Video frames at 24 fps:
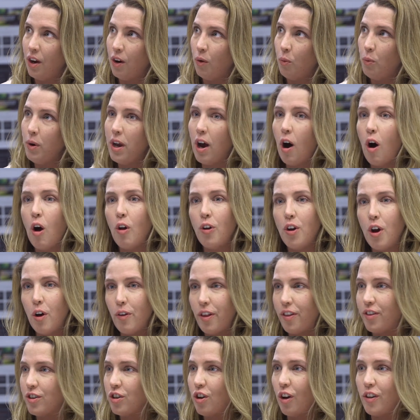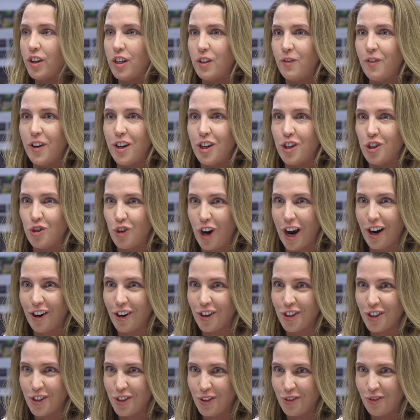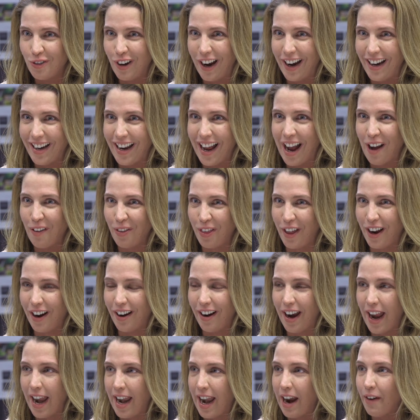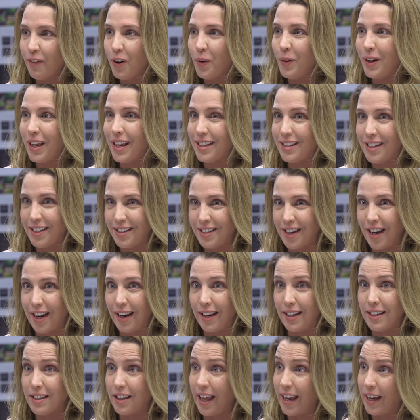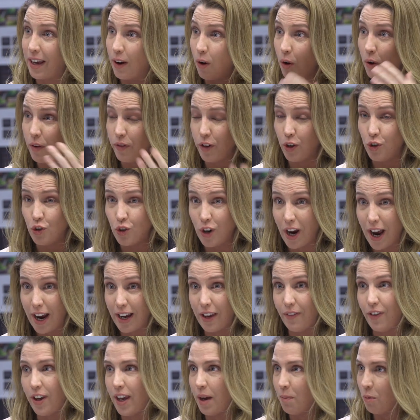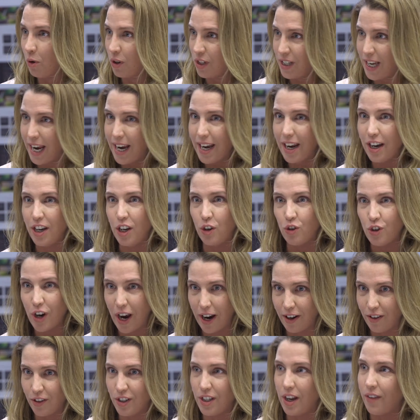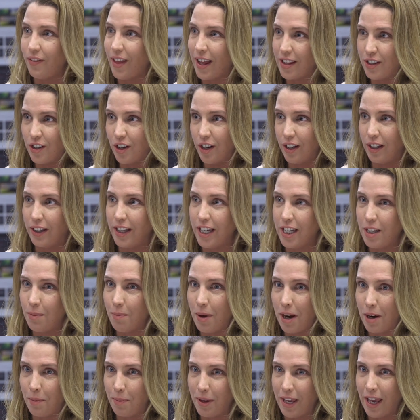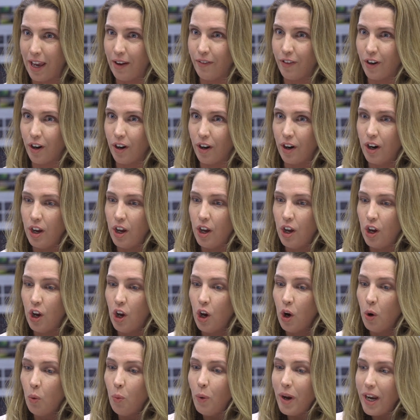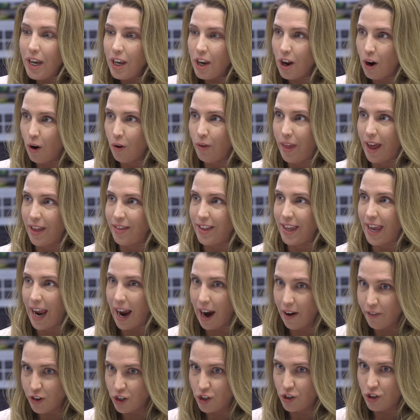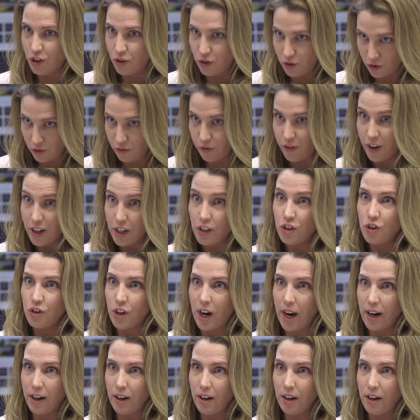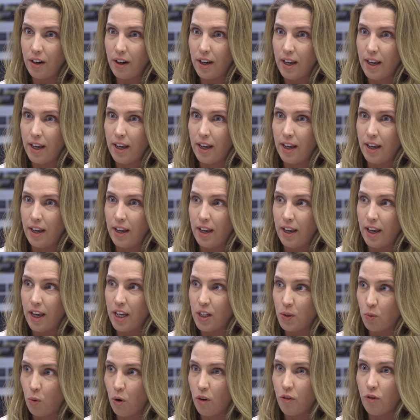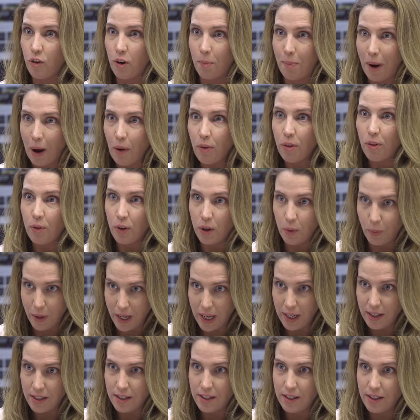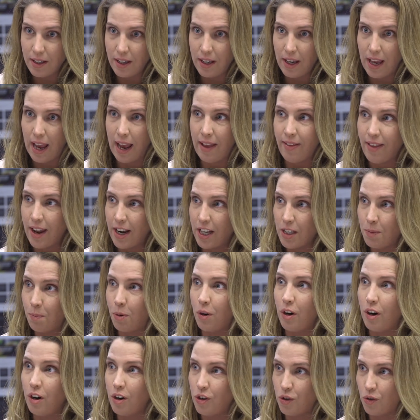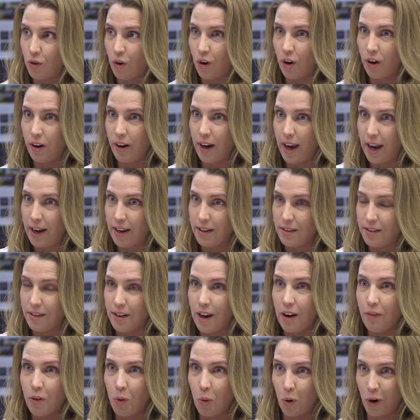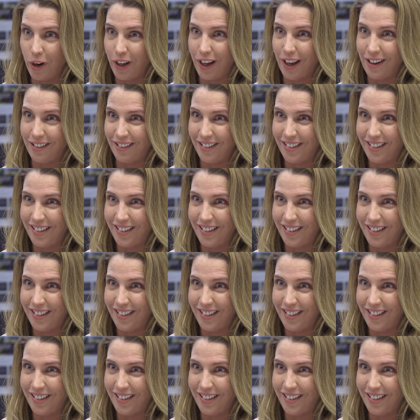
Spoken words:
We all know that there's all these fitness trackers, right, out there, and everyone gets excited because, like, oh, if you get more data and you track yourself, that's going to lead to better behavior. We know that the average fitness tracker is worn for about 3 weeks, and then it's put in a drawer and is never worn again.